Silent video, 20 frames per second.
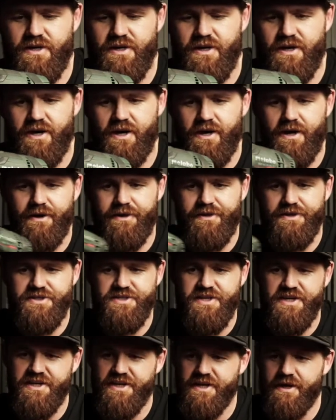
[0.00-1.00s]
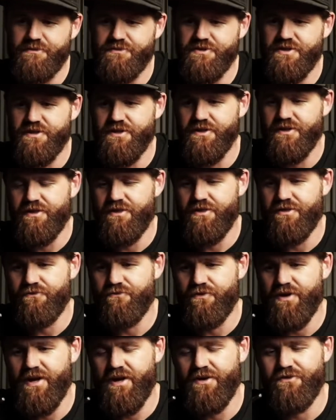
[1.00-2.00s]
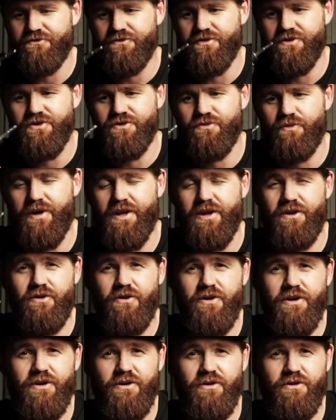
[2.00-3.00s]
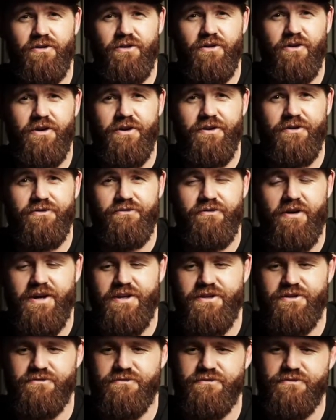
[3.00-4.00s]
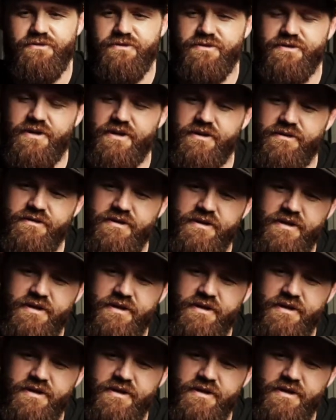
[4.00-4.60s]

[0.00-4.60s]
The skin comes in at $329 online at Trade Tools, so